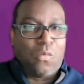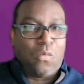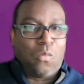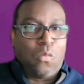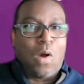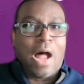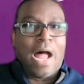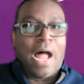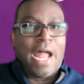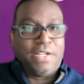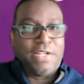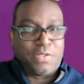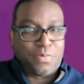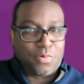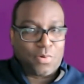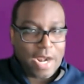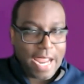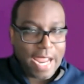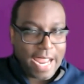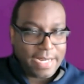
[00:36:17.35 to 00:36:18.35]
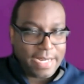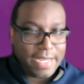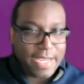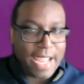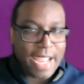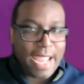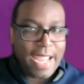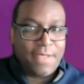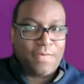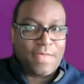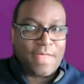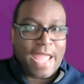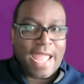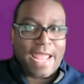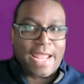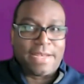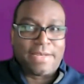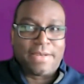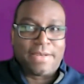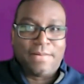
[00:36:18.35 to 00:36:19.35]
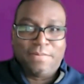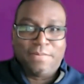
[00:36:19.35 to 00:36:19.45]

widespread and that,